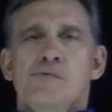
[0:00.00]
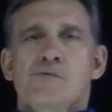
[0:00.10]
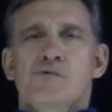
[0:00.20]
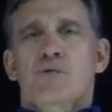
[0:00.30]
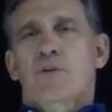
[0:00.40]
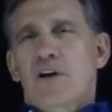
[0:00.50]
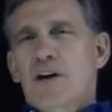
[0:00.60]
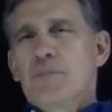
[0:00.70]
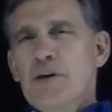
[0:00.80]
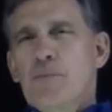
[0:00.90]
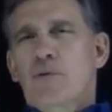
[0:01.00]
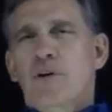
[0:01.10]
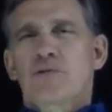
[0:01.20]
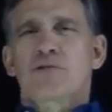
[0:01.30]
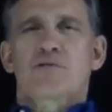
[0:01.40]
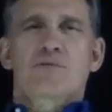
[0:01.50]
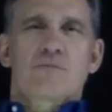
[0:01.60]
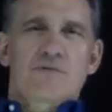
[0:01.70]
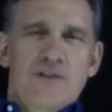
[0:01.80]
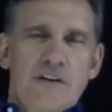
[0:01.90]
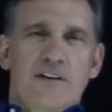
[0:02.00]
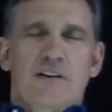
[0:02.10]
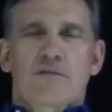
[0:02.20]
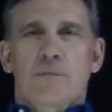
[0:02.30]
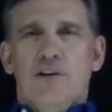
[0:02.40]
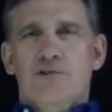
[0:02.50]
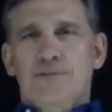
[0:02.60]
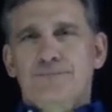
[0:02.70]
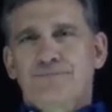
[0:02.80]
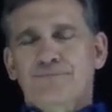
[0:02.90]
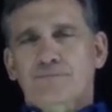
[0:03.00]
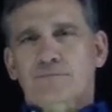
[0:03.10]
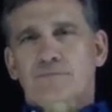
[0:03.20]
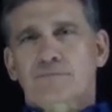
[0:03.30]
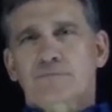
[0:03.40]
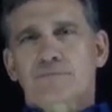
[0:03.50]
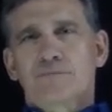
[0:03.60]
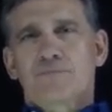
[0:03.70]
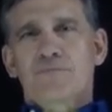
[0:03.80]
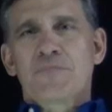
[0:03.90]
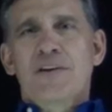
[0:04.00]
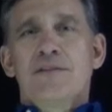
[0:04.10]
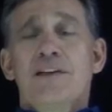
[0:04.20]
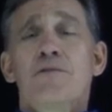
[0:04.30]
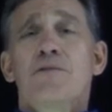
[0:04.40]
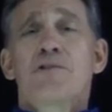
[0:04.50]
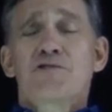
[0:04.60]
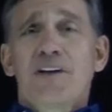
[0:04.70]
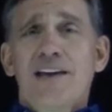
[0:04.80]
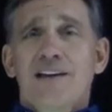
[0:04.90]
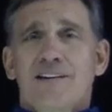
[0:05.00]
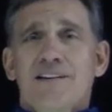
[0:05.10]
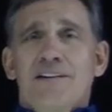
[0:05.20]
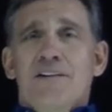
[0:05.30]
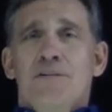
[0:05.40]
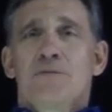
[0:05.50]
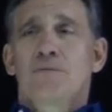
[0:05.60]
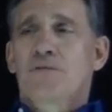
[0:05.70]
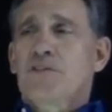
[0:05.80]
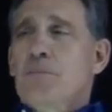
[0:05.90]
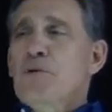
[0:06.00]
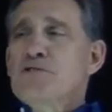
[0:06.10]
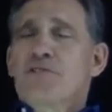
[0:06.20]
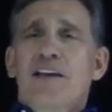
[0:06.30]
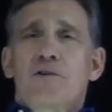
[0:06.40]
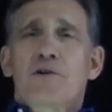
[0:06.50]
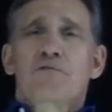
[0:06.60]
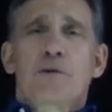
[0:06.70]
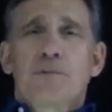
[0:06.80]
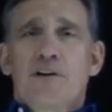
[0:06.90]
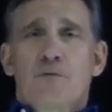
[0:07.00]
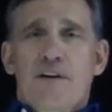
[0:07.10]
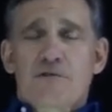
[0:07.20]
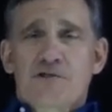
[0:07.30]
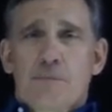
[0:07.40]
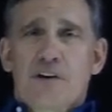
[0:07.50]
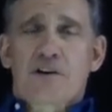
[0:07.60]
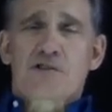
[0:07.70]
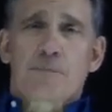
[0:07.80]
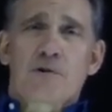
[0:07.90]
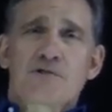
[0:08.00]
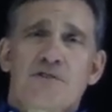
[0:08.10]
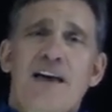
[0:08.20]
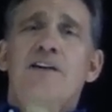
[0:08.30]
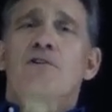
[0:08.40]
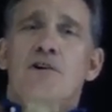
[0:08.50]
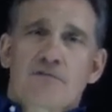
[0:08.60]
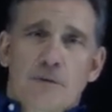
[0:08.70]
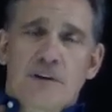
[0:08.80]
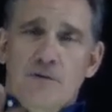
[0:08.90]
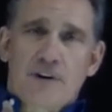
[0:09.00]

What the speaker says: So a lot of people aren't just stealing information. They don't understand that the person they learned it from didn't reference it because the person they learned it from didn't